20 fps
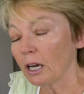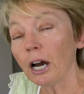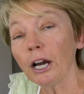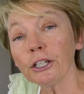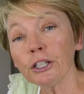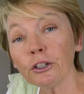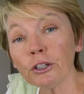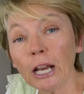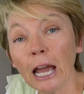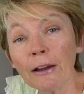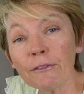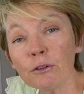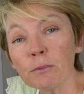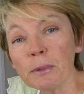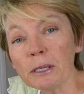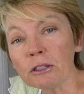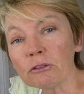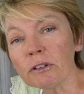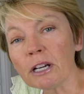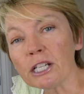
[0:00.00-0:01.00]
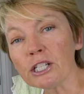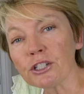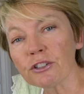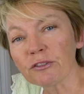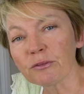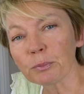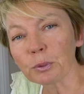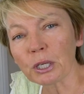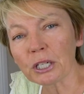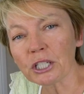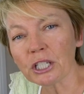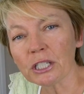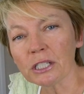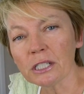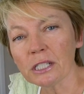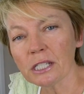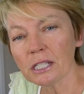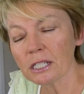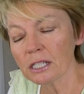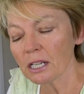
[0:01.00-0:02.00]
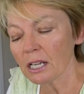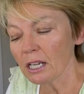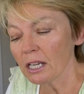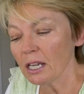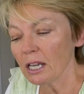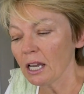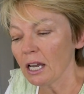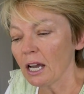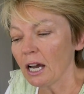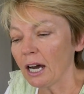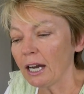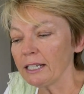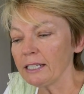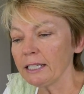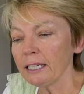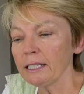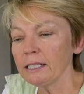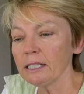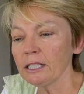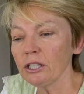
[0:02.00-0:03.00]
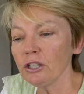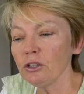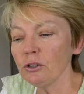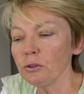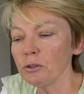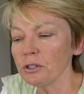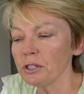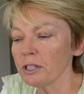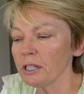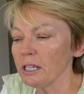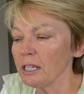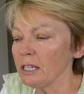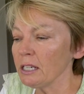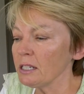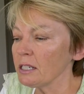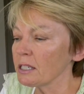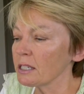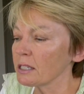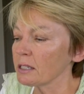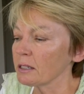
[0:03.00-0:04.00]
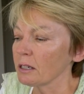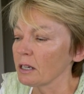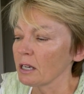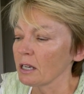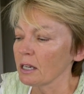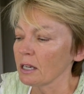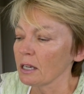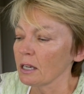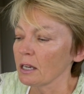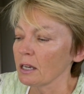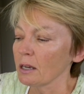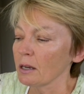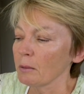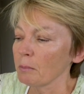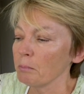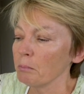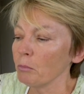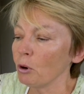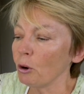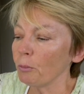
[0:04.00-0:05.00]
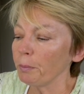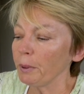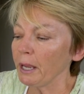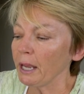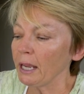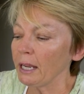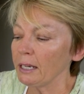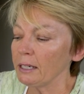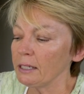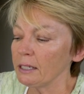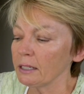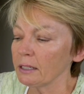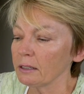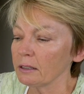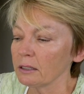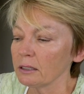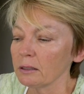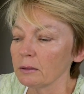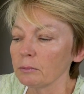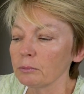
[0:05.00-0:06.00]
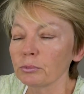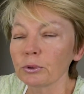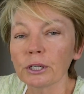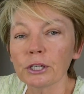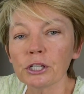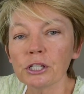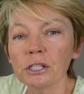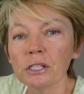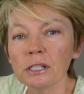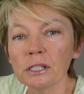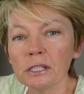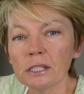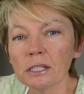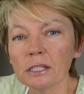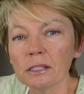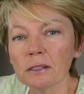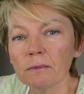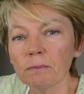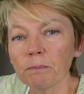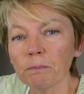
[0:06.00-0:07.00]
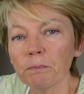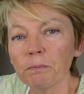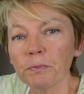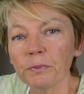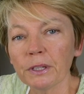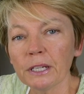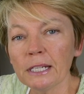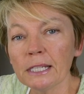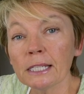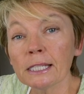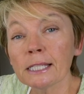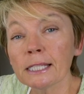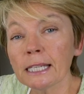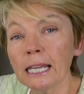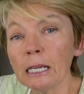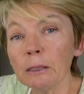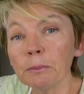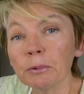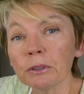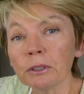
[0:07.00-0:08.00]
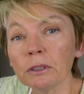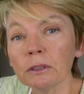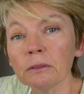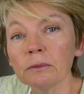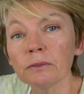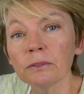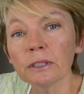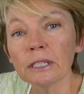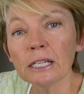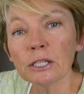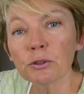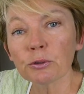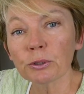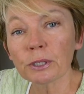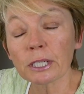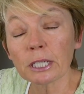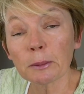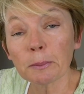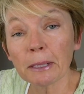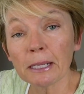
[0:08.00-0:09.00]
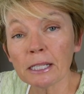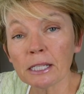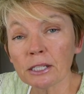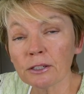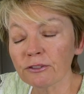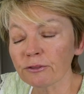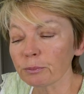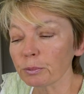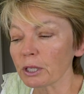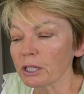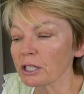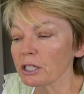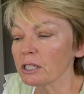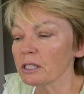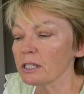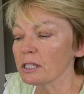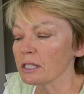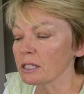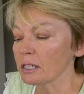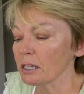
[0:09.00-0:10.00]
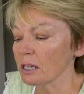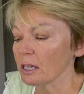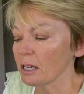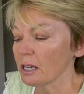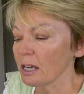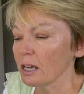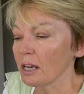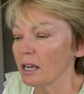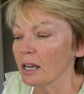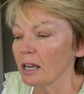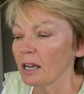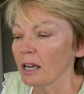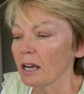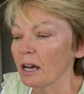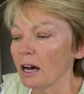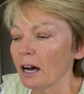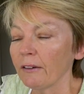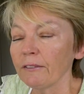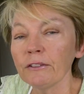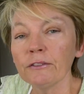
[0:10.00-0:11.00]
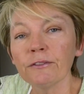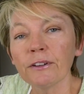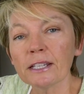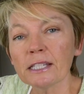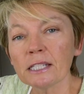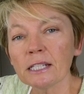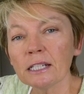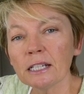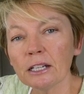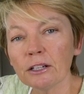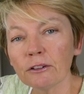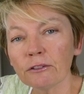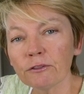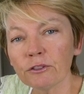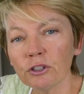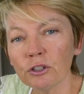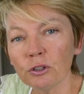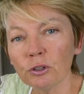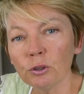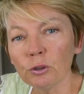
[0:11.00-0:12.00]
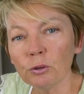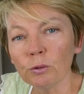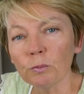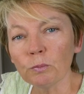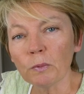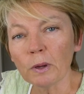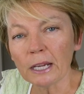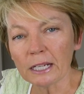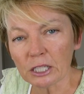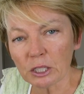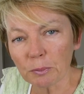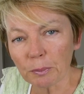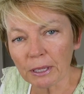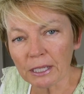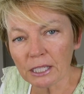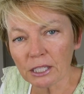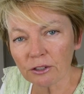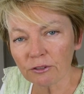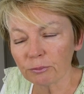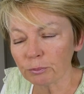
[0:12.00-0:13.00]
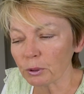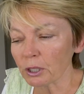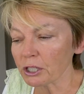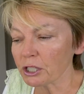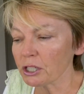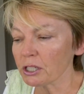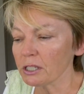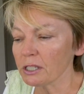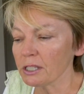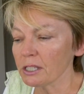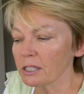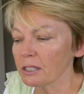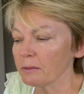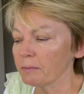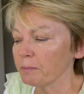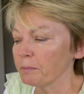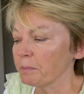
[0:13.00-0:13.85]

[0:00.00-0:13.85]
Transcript: I don't have a big range of brushes. I tend to use these mop head brushes. These are sable. These are expensive brushes. I've invested in a few expensive brushes.